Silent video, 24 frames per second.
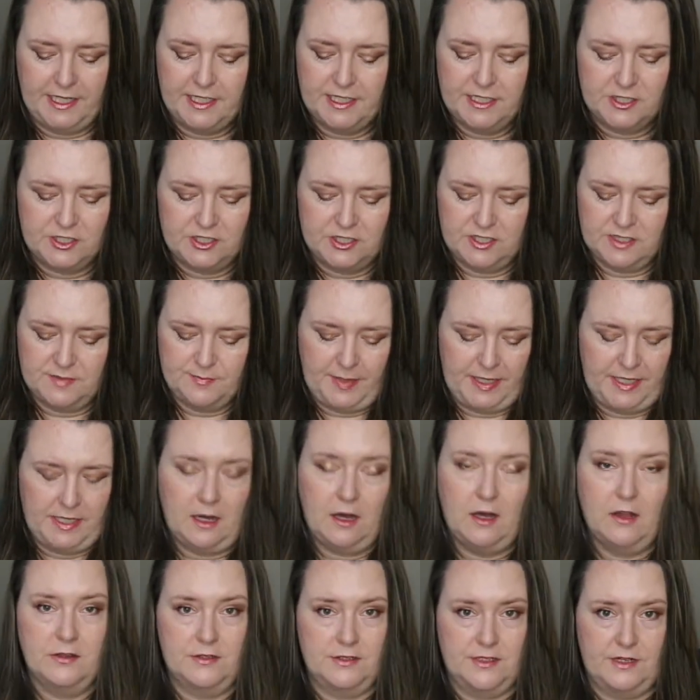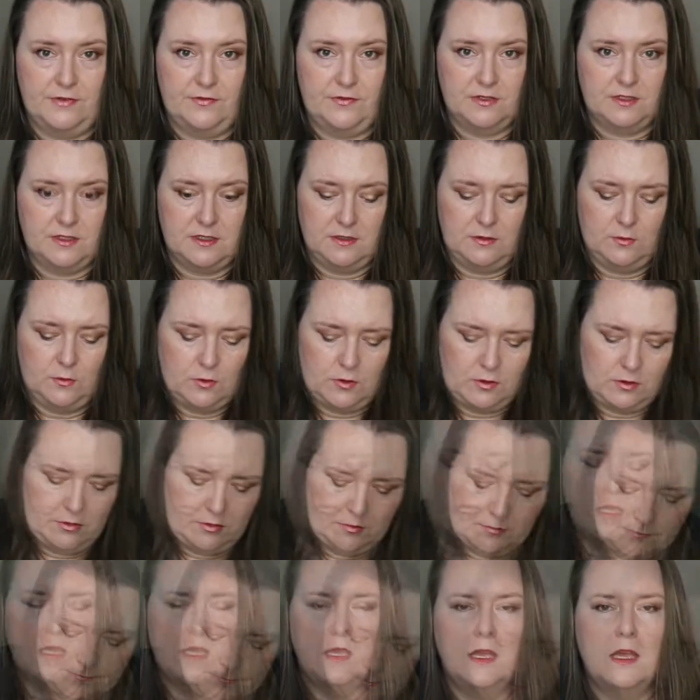It has just made all the difference in the world.